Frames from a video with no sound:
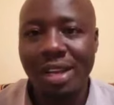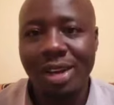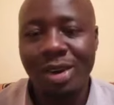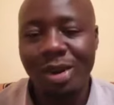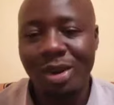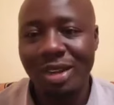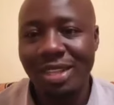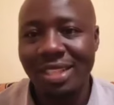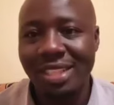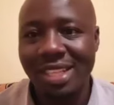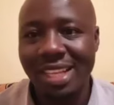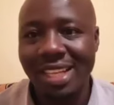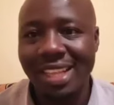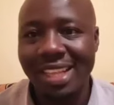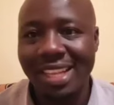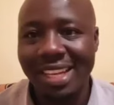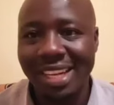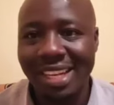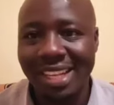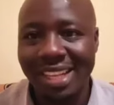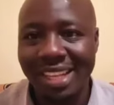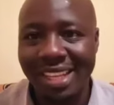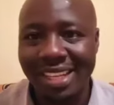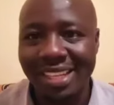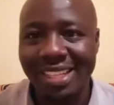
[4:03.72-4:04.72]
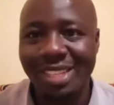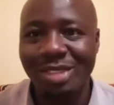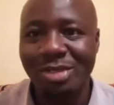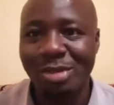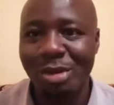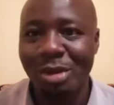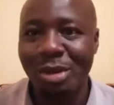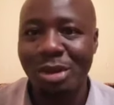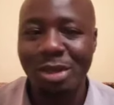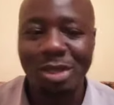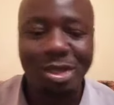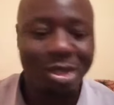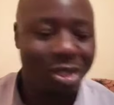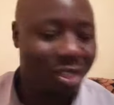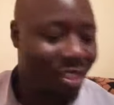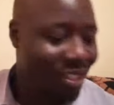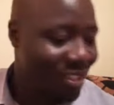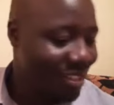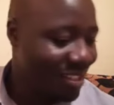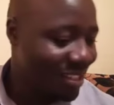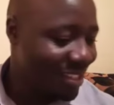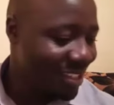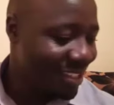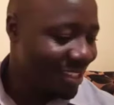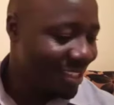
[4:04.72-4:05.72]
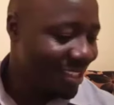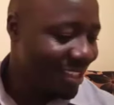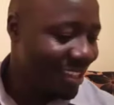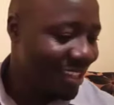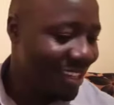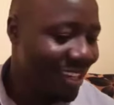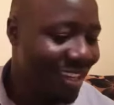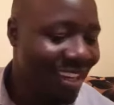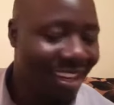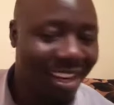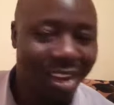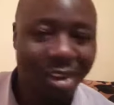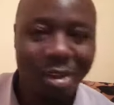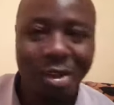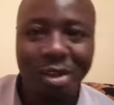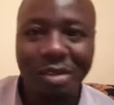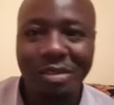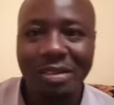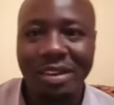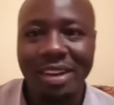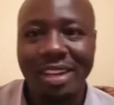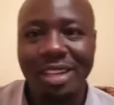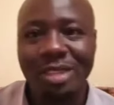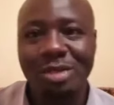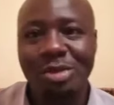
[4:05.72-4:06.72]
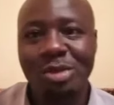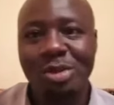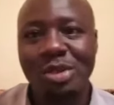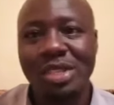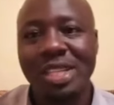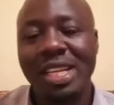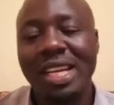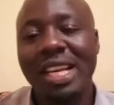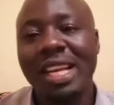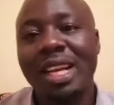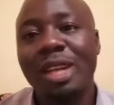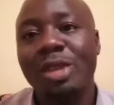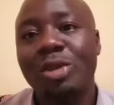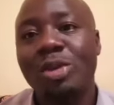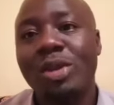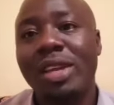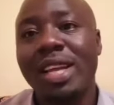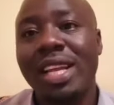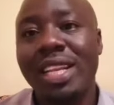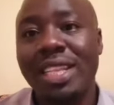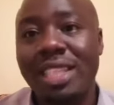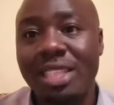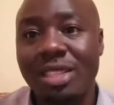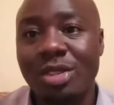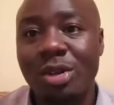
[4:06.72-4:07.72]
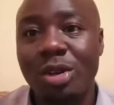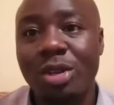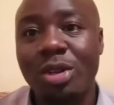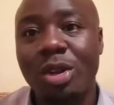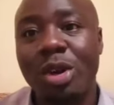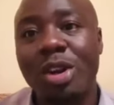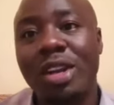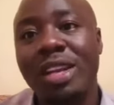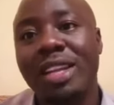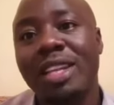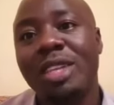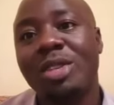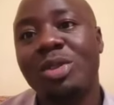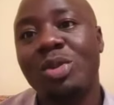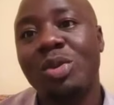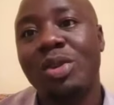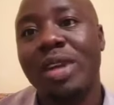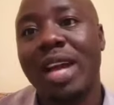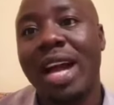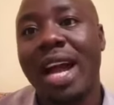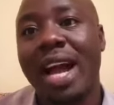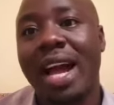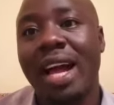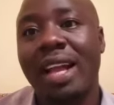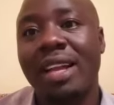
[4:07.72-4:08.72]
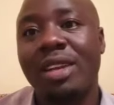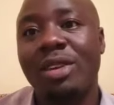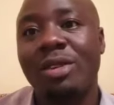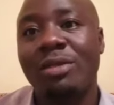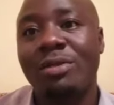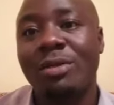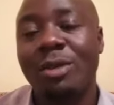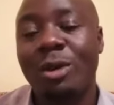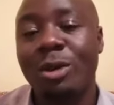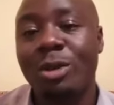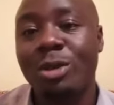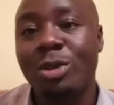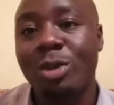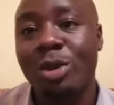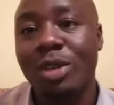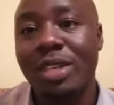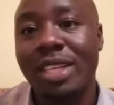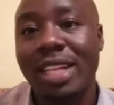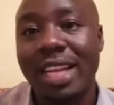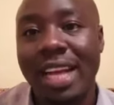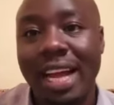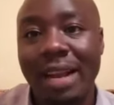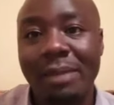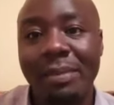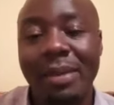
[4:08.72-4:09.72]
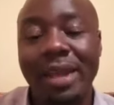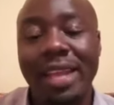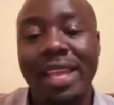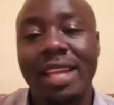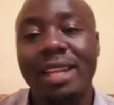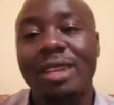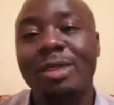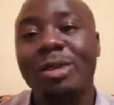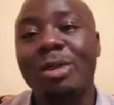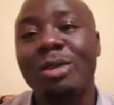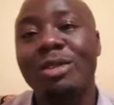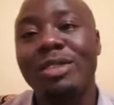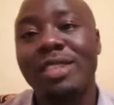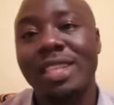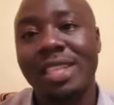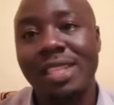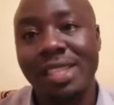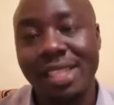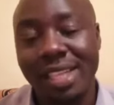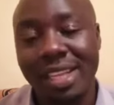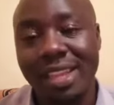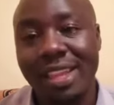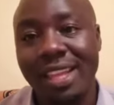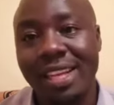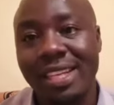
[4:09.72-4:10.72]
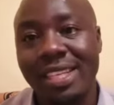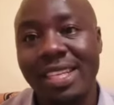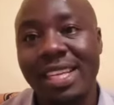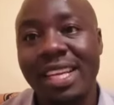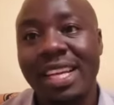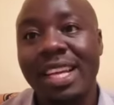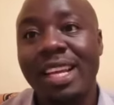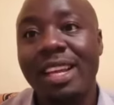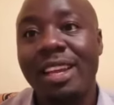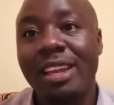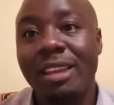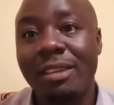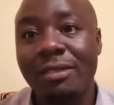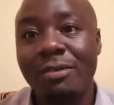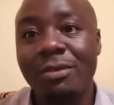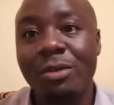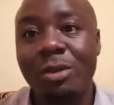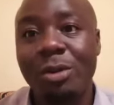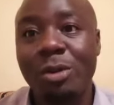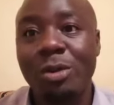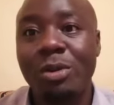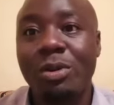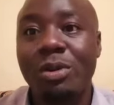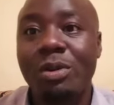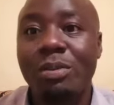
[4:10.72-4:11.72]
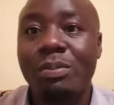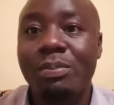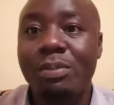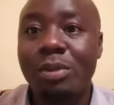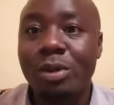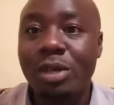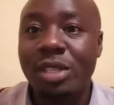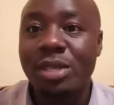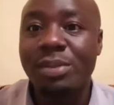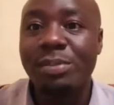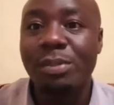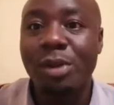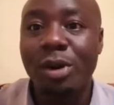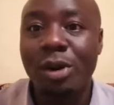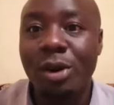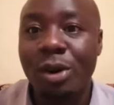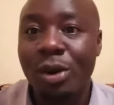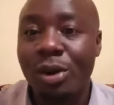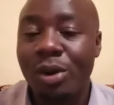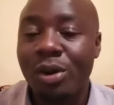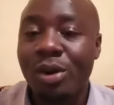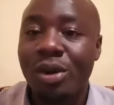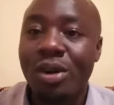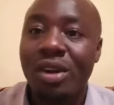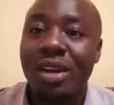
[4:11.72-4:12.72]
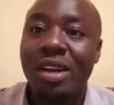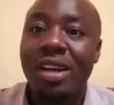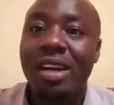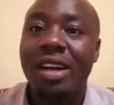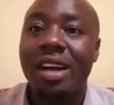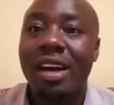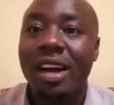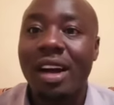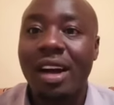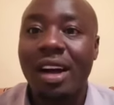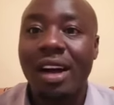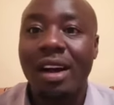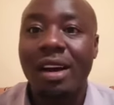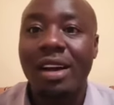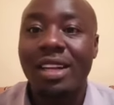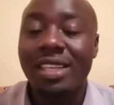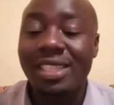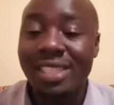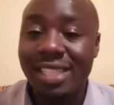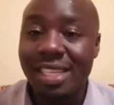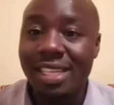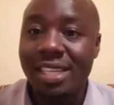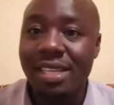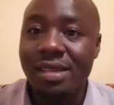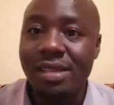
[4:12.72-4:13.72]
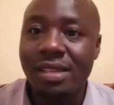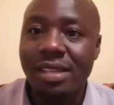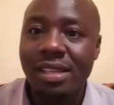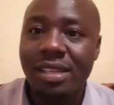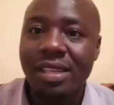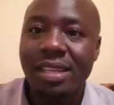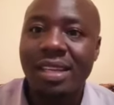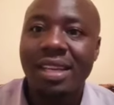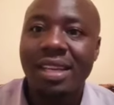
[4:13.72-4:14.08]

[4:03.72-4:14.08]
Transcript: concentrated solution. Now you have understood. So it's not only sugar and of course salt that can make it concentrated. If you put more tea